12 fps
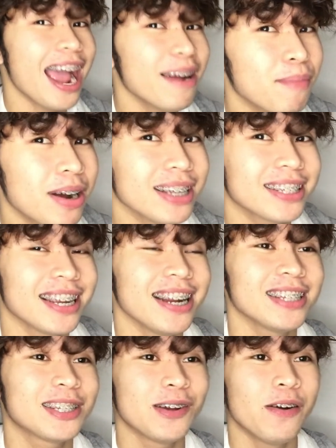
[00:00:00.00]
Hi,
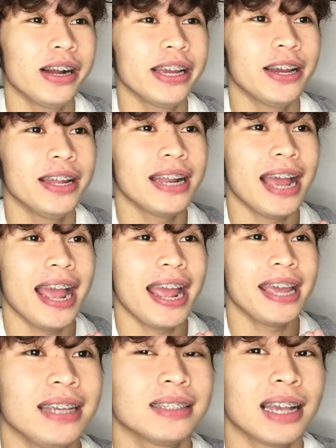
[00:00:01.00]
Master. So, ngayon
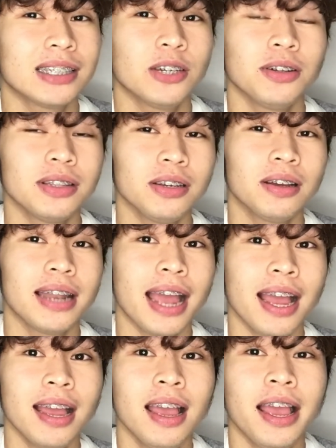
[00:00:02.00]
ay sasagutin ko
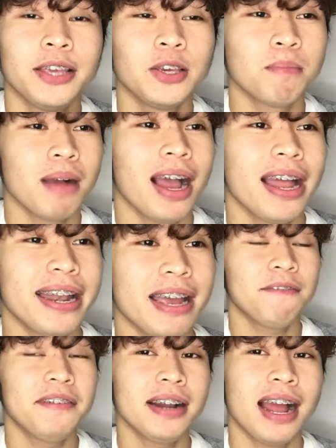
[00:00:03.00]
na yung mga
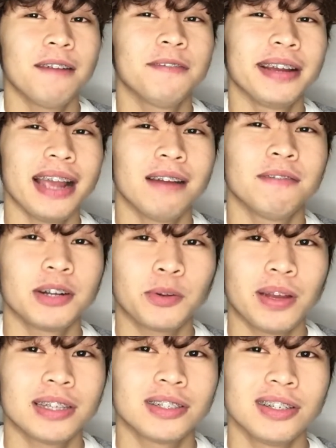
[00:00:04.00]
never have I ever
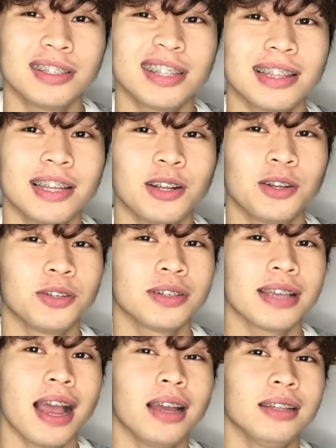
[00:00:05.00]
questions na tinanong
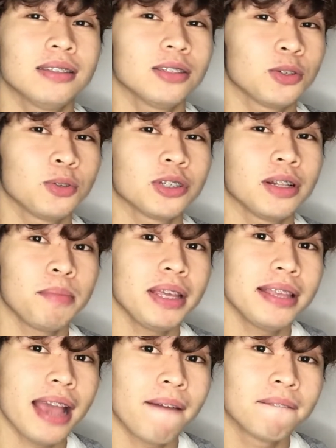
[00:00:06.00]
niyo sa akin sa social
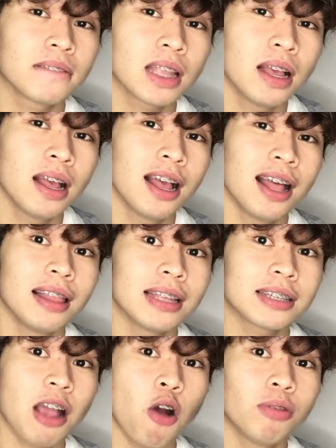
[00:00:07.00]
media.
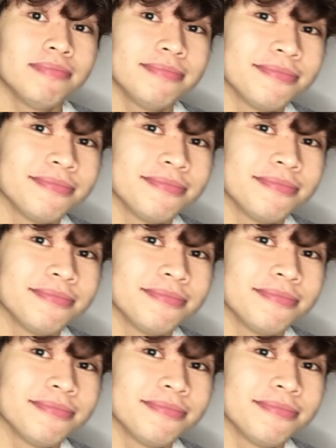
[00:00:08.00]
Let's go!